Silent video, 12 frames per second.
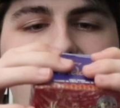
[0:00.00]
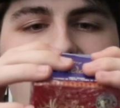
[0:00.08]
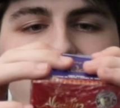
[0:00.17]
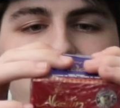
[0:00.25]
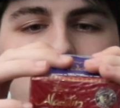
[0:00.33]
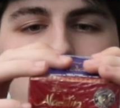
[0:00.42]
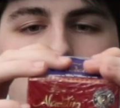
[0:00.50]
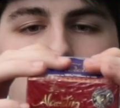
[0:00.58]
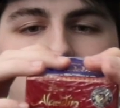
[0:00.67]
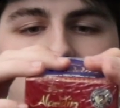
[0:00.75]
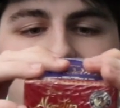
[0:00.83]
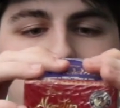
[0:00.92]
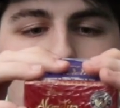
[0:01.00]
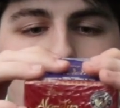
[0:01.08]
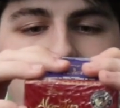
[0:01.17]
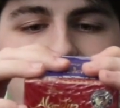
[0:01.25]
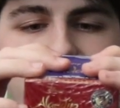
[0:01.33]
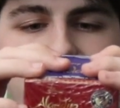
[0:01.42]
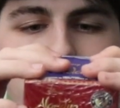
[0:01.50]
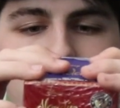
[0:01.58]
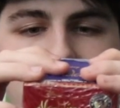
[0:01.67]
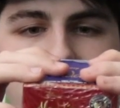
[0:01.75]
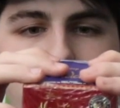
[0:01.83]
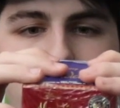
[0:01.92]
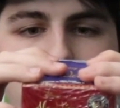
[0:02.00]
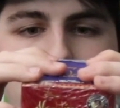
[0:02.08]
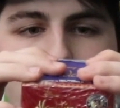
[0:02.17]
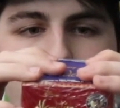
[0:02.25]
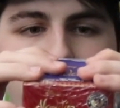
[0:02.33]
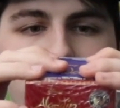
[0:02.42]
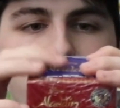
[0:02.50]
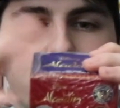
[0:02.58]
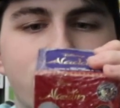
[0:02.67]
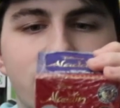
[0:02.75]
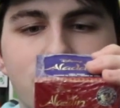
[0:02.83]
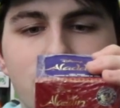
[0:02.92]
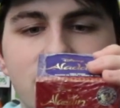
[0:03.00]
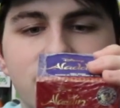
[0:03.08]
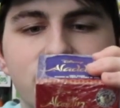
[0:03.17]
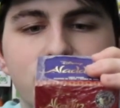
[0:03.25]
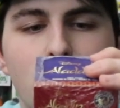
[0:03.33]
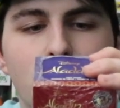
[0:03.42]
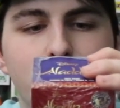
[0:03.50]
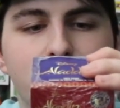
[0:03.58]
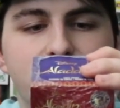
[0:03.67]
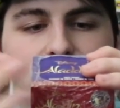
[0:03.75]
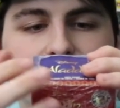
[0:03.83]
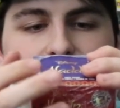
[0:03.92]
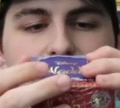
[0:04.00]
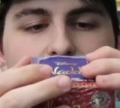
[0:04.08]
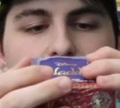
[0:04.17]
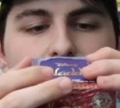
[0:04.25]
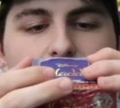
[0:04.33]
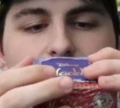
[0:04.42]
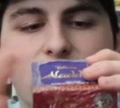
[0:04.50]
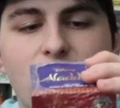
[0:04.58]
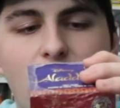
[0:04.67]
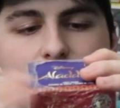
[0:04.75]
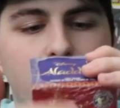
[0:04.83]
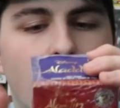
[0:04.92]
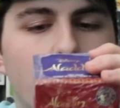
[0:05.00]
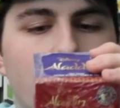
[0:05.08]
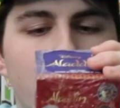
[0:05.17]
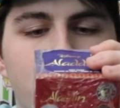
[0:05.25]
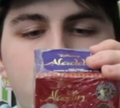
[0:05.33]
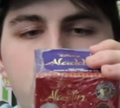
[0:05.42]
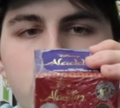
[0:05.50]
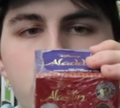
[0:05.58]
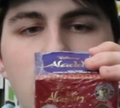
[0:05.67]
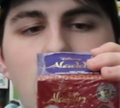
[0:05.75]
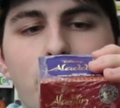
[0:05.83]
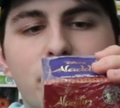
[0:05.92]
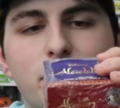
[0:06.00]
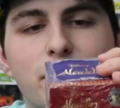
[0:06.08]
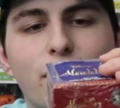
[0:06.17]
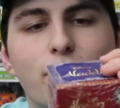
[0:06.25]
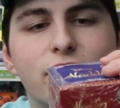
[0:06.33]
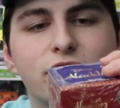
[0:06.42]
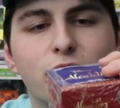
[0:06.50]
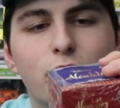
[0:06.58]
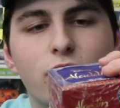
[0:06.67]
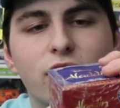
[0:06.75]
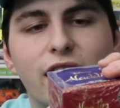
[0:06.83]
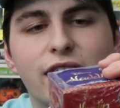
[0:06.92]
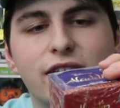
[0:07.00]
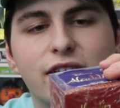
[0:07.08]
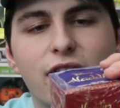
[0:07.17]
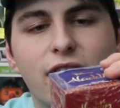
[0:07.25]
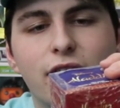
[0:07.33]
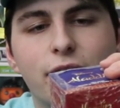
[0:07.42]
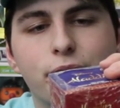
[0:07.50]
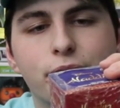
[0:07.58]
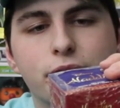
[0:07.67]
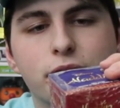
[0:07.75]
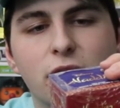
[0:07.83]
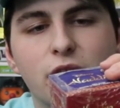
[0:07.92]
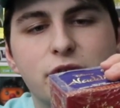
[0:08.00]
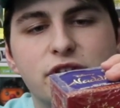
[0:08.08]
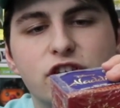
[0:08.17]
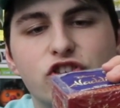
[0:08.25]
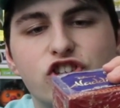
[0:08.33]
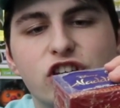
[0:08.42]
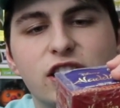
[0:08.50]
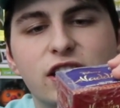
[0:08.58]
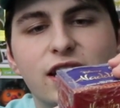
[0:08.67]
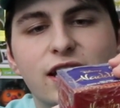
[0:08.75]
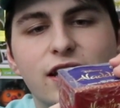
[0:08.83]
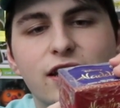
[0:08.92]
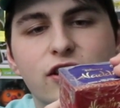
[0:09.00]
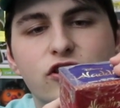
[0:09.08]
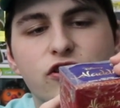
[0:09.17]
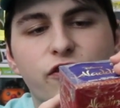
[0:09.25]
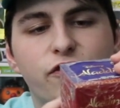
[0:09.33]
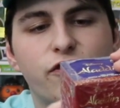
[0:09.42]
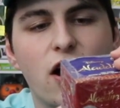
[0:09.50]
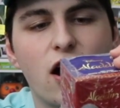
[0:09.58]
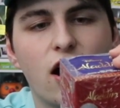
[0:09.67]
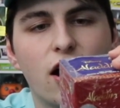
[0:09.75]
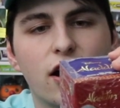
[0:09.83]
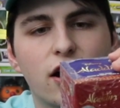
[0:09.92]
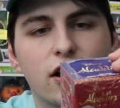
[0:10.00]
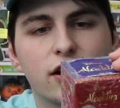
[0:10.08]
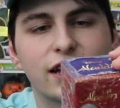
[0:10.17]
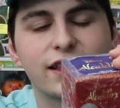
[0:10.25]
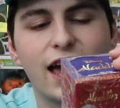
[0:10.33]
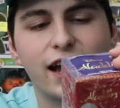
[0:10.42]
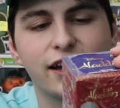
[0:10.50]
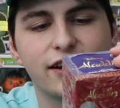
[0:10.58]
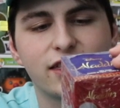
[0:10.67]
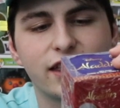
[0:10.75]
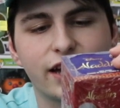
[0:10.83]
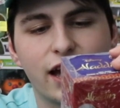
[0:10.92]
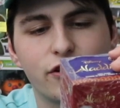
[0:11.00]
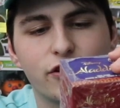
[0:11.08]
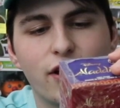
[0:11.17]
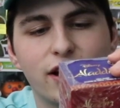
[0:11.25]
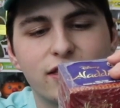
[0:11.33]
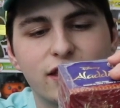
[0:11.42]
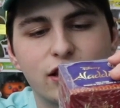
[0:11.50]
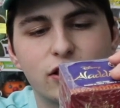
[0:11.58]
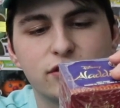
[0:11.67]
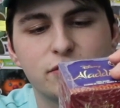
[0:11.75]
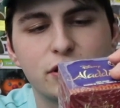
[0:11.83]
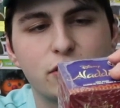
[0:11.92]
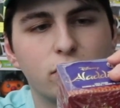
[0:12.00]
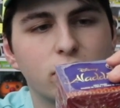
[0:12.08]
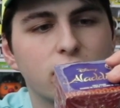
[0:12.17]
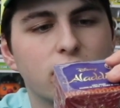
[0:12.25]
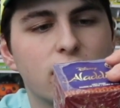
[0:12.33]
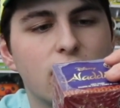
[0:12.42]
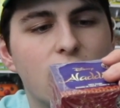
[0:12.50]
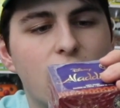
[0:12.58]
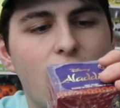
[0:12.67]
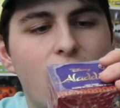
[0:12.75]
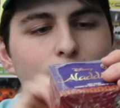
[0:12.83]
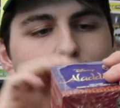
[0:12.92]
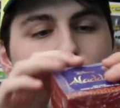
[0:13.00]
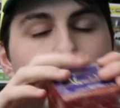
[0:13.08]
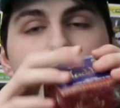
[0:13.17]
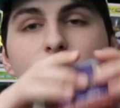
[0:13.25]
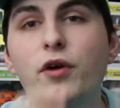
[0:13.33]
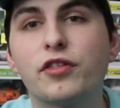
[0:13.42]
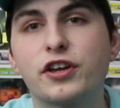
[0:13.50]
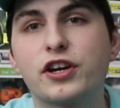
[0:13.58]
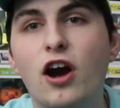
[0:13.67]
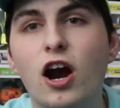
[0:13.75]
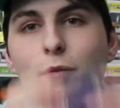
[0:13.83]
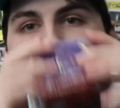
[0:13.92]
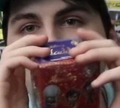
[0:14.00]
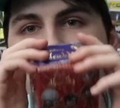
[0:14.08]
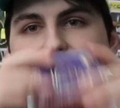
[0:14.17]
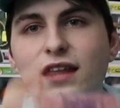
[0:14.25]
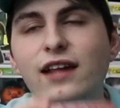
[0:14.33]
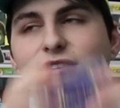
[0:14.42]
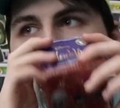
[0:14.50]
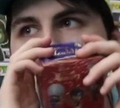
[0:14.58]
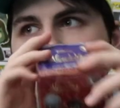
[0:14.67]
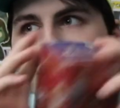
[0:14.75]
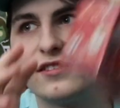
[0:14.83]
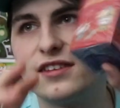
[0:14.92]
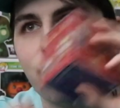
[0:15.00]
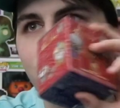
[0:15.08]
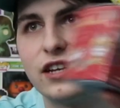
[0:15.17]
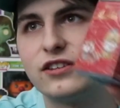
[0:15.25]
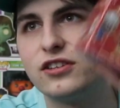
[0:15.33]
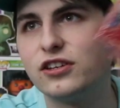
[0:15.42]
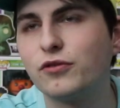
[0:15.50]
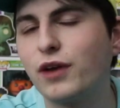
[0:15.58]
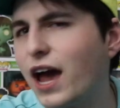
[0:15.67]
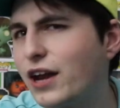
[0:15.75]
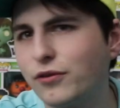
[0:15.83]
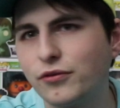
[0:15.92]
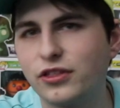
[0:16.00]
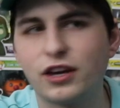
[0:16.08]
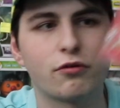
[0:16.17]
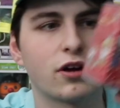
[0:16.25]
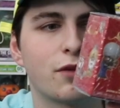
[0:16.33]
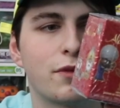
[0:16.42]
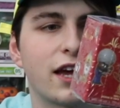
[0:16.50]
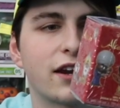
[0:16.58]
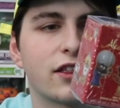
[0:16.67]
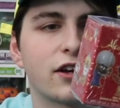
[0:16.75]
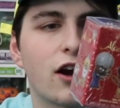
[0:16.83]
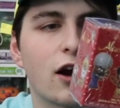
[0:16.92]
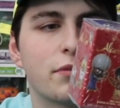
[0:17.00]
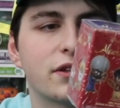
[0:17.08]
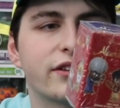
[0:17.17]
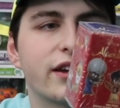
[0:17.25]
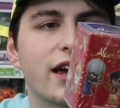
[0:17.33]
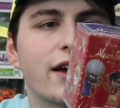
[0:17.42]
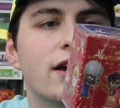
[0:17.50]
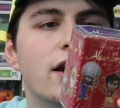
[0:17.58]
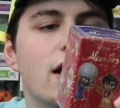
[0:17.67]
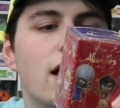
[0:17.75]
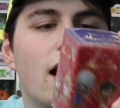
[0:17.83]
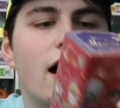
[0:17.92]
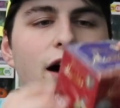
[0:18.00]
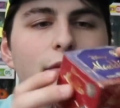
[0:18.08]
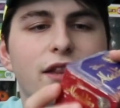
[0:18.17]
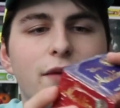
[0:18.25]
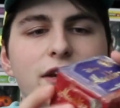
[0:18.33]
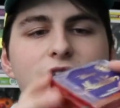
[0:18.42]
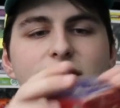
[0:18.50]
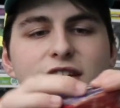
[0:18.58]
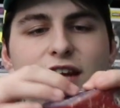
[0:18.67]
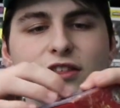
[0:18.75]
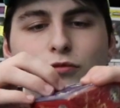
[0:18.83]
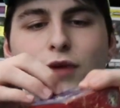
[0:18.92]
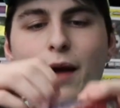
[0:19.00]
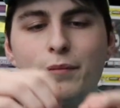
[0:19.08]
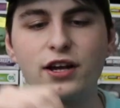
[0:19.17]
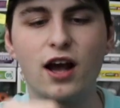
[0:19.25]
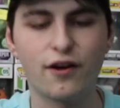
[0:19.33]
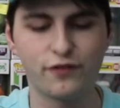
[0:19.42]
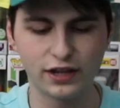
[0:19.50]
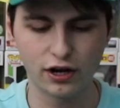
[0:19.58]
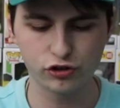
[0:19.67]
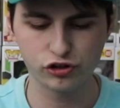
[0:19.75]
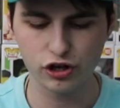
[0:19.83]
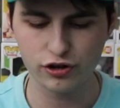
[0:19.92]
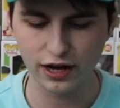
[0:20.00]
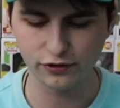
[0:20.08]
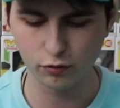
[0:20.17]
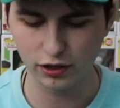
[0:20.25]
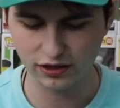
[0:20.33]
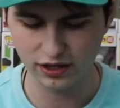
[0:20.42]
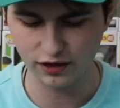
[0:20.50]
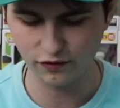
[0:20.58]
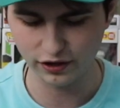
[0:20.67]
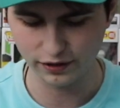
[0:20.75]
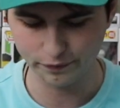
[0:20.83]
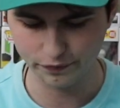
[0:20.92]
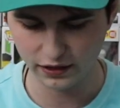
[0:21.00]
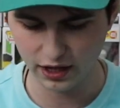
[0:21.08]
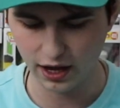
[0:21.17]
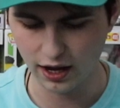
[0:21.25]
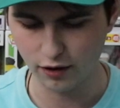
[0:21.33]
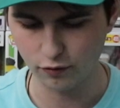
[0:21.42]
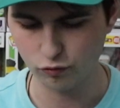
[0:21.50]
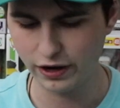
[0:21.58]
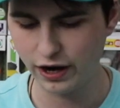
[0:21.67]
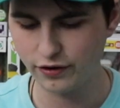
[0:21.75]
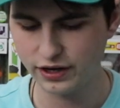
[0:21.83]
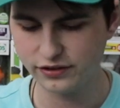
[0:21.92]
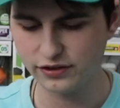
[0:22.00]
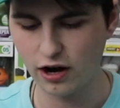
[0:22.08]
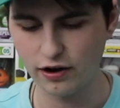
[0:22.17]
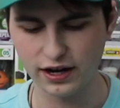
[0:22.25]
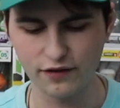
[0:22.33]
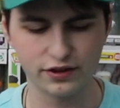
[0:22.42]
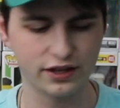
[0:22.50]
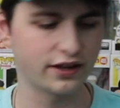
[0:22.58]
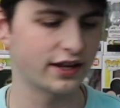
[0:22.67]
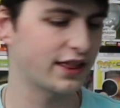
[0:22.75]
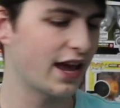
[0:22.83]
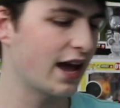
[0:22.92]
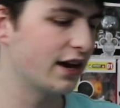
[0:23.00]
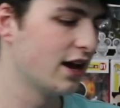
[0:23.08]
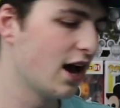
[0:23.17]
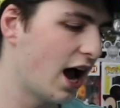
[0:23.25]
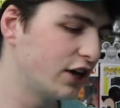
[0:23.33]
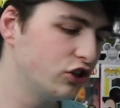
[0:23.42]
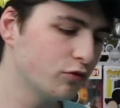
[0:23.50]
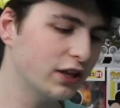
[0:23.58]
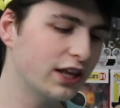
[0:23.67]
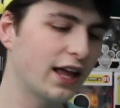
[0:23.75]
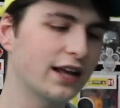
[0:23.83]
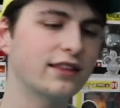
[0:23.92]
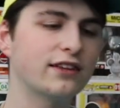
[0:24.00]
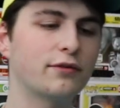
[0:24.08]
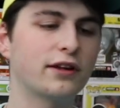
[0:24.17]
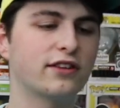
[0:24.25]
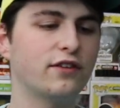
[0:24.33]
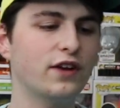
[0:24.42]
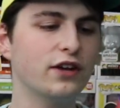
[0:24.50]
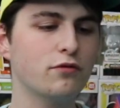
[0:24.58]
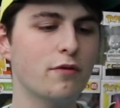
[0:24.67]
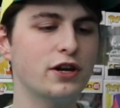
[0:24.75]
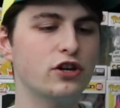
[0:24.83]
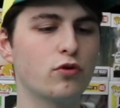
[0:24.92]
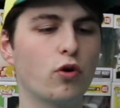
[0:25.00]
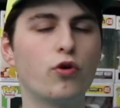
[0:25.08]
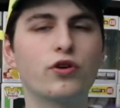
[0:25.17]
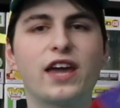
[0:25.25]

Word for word: heavier one because I'm hoping that's something that would be more interesting to me because the smaller ones are like Iago, Abu, but the bigger ones are more like, um, let me see, Genie, Jafar, like that kind of thing. I don't know. I think those would be cooler. Um, I really want the carpet. That That's a 1 in 72, and I don't think we're going to be getting the carpet today. Um, but let me take the wrapping off, and then I'll show you guys what the different uh, rarities are and everything like that. I do really like these ones, and if you guys want me to do a whole